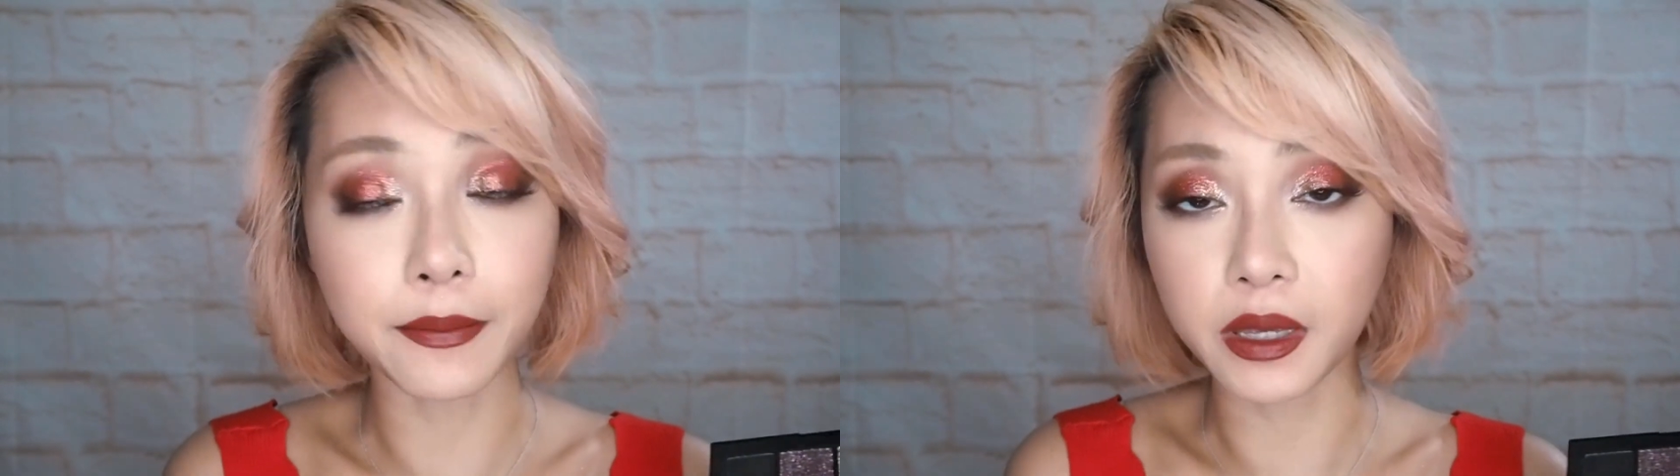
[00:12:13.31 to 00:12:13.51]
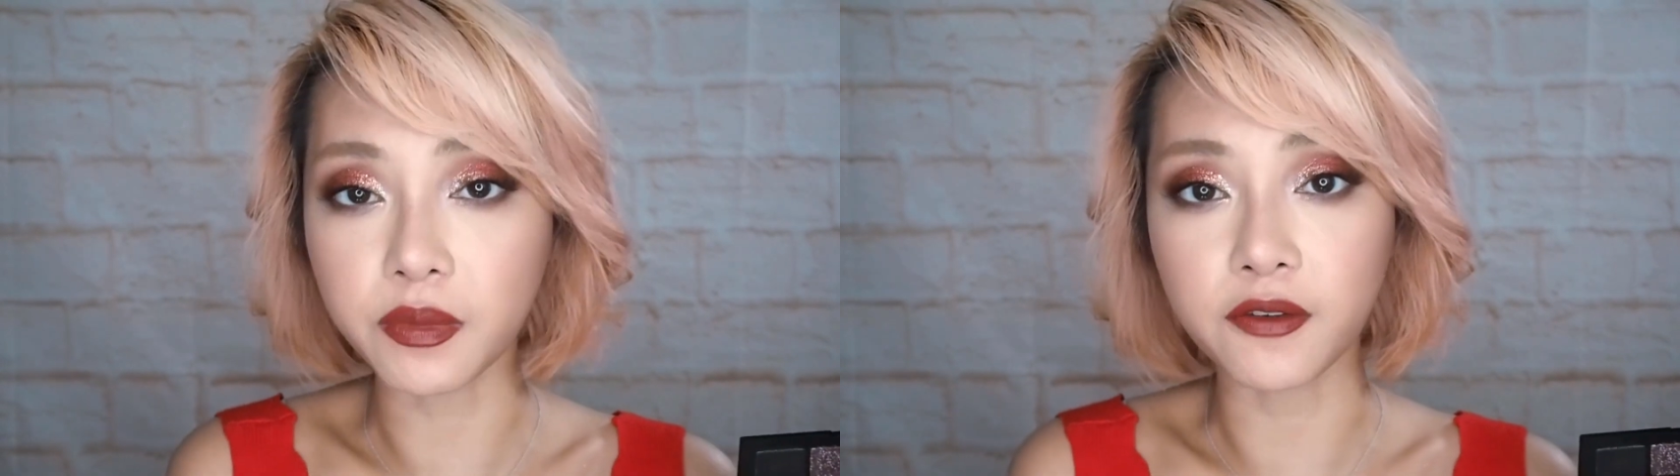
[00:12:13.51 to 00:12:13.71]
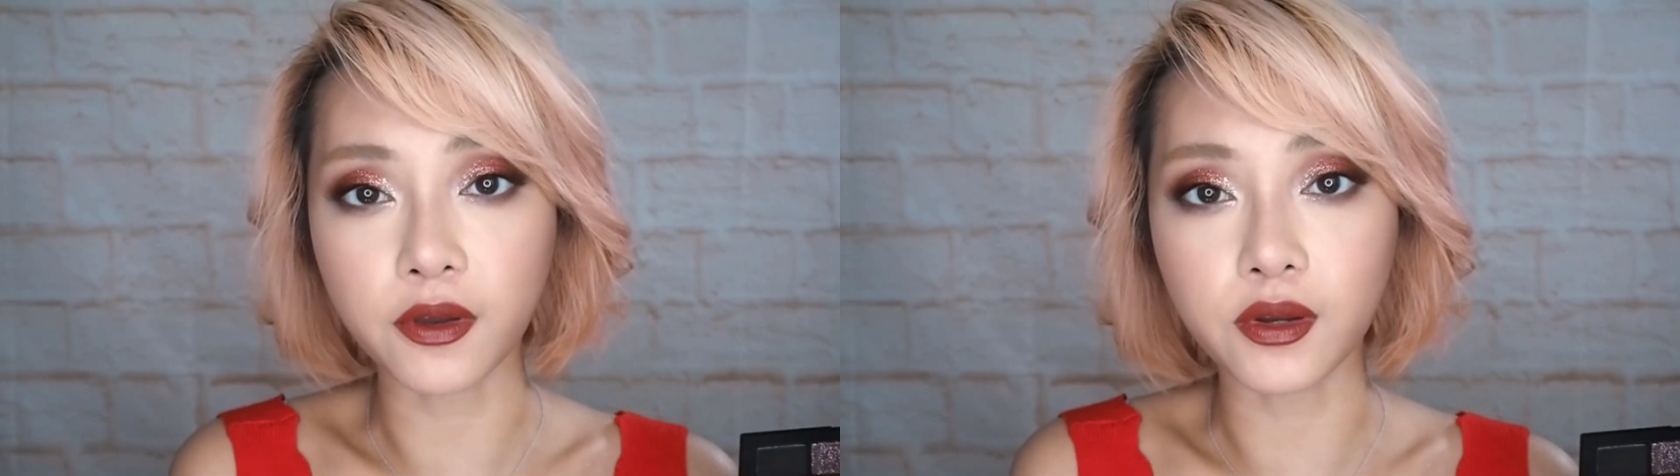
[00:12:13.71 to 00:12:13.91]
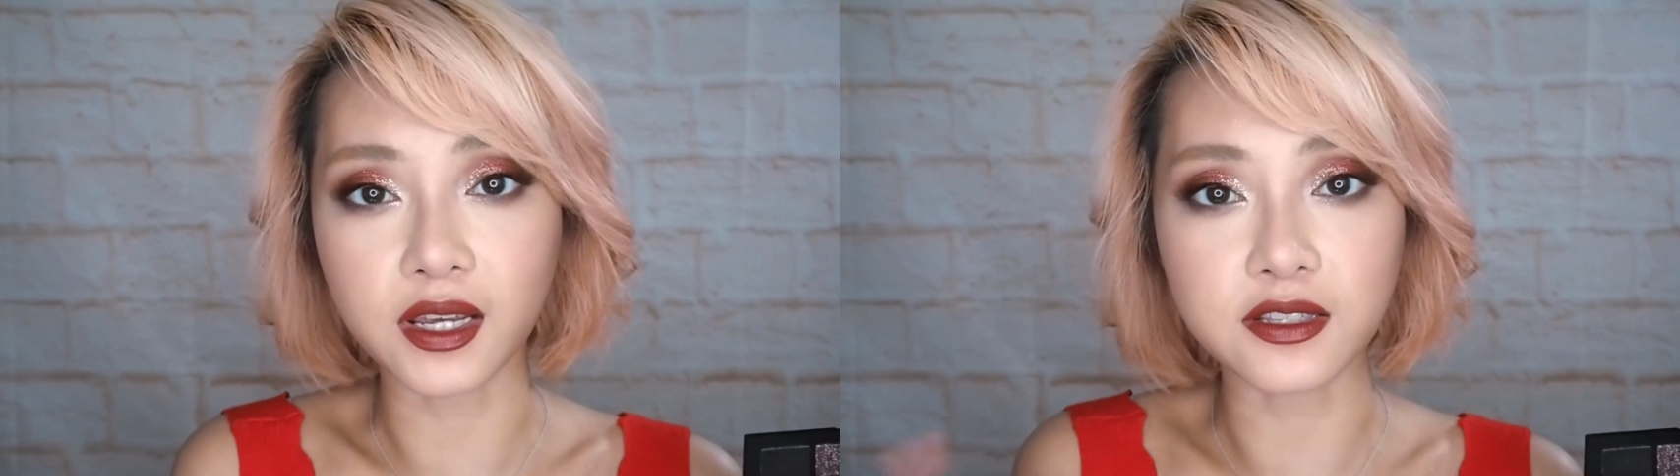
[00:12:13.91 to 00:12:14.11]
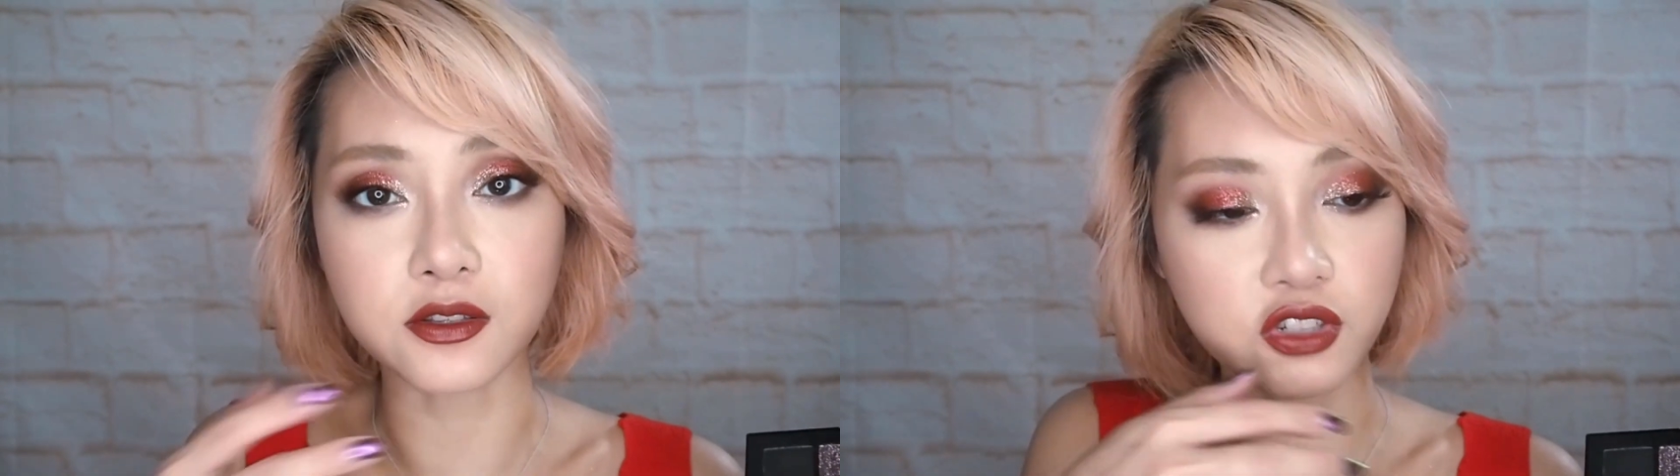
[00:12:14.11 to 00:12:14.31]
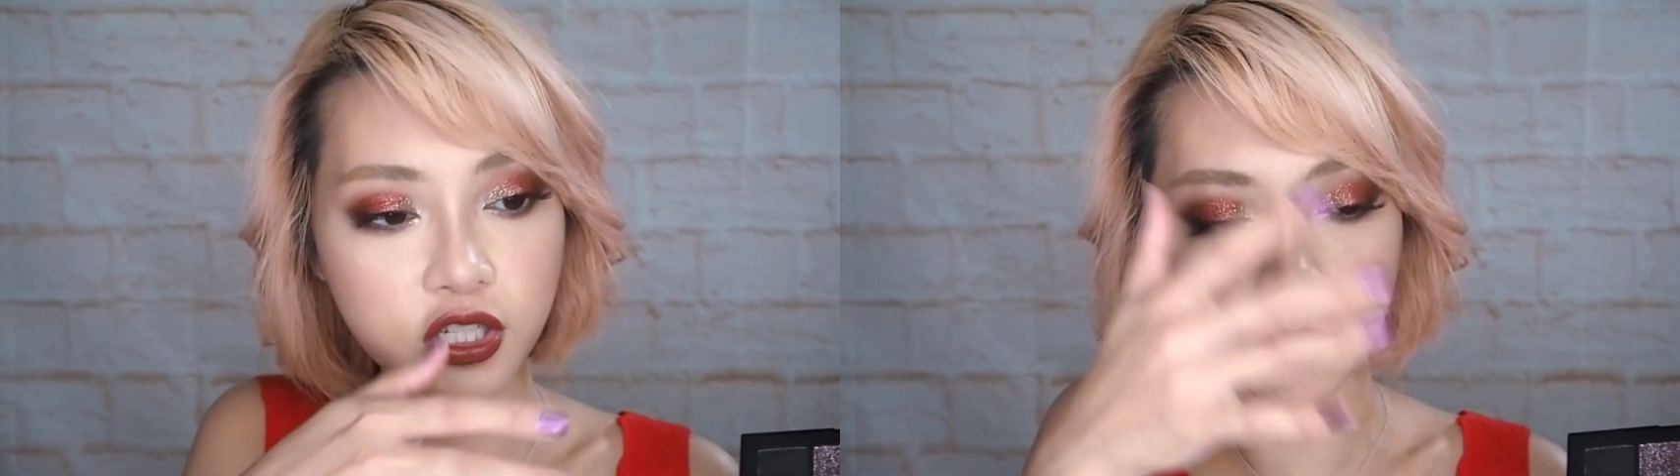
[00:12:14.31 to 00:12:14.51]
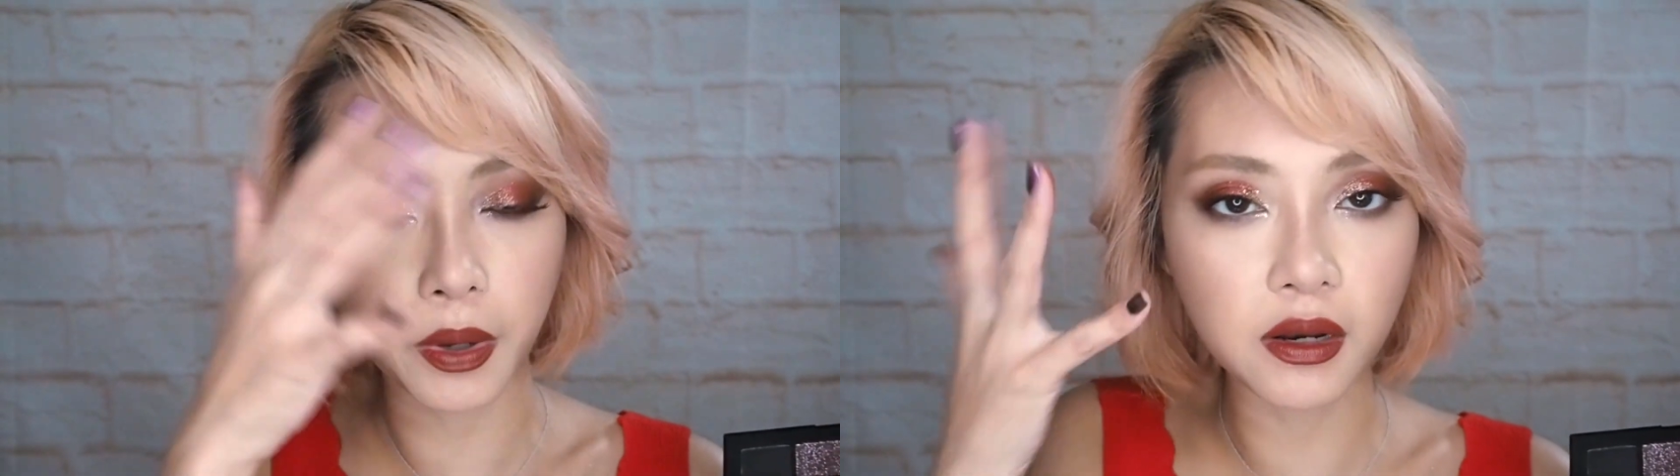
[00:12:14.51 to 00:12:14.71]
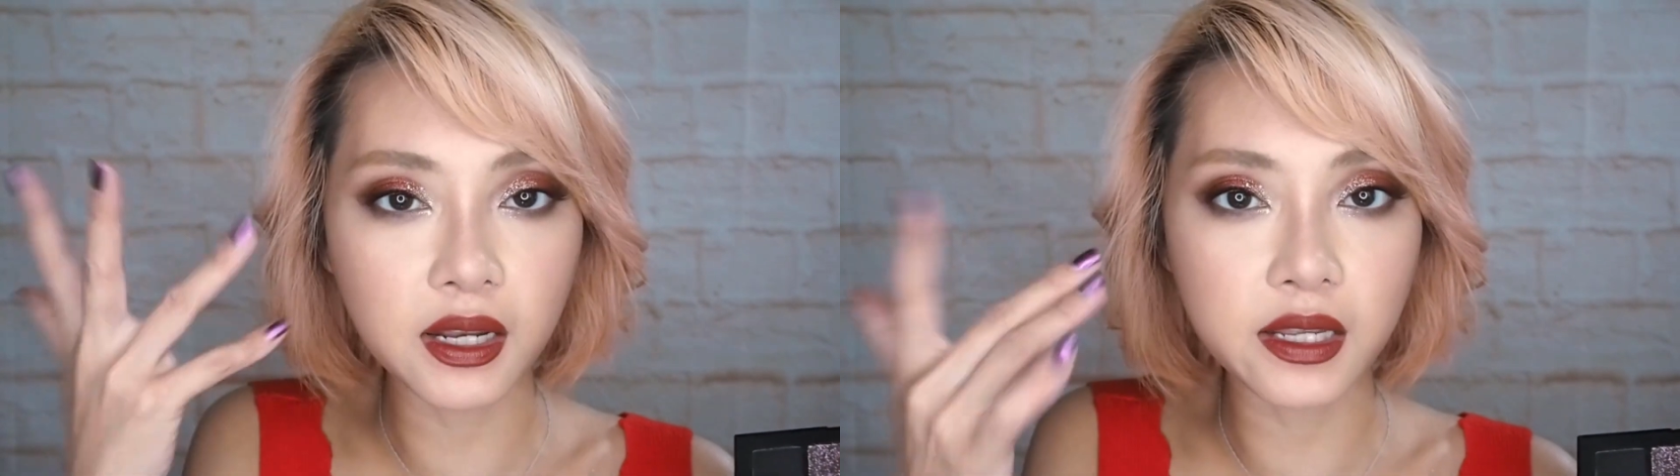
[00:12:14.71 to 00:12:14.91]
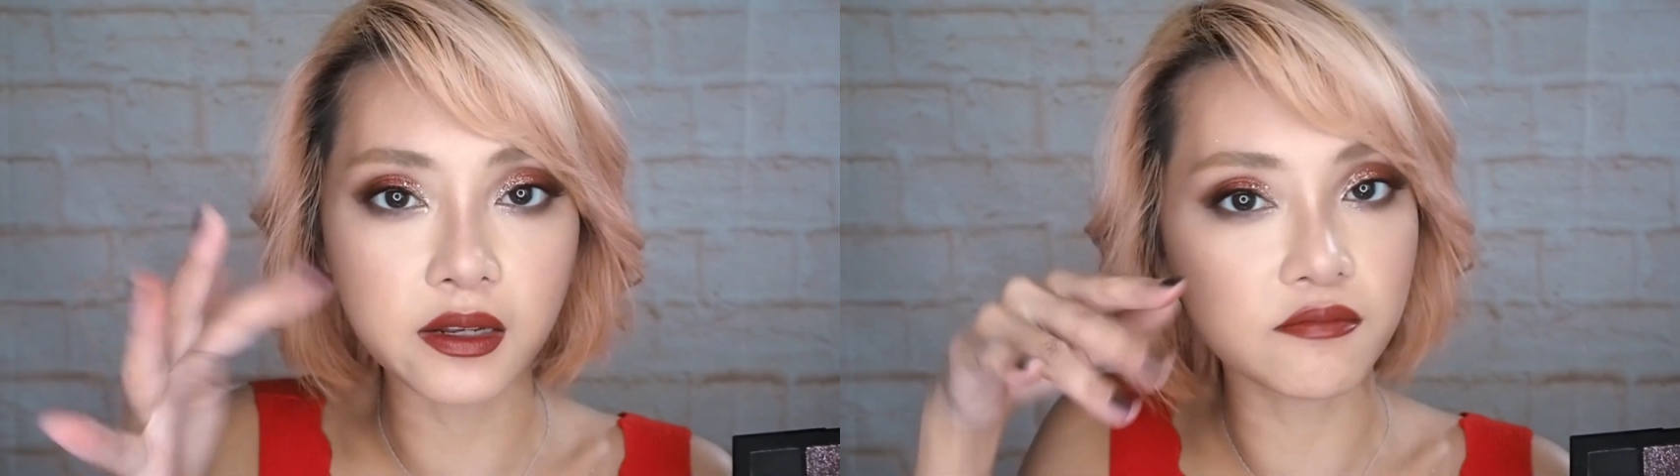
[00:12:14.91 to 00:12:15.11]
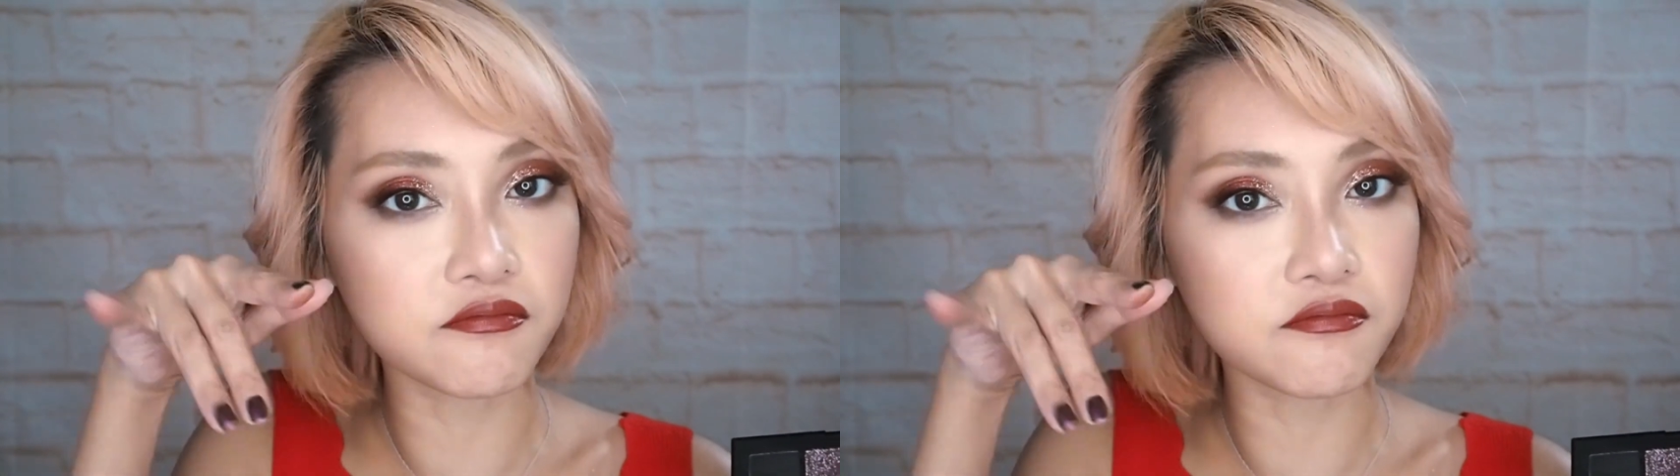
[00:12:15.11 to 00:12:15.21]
That might be a very nice look. Just bare lid,